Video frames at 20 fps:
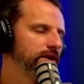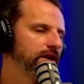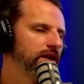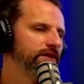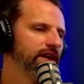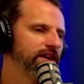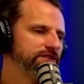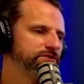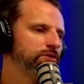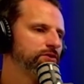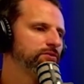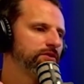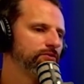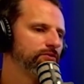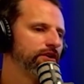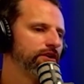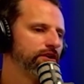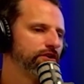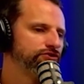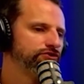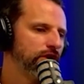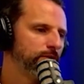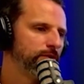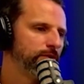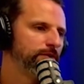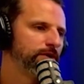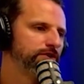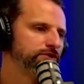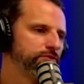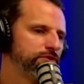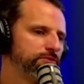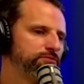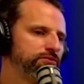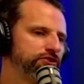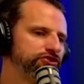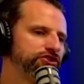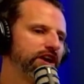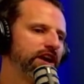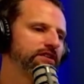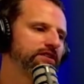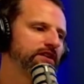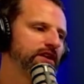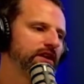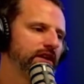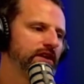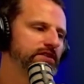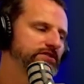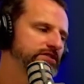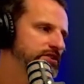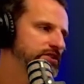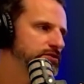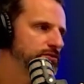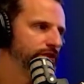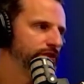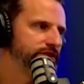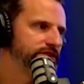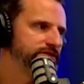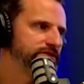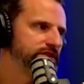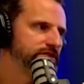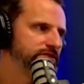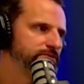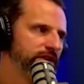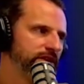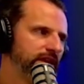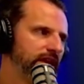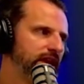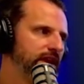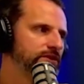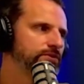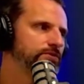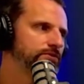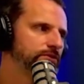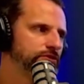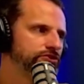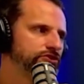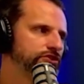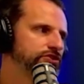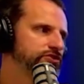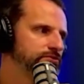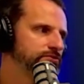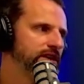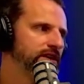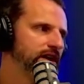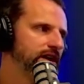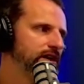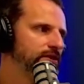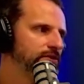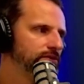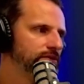And that's where we run into trouble because we're projecting it's going to do all these things, but it can't do it just right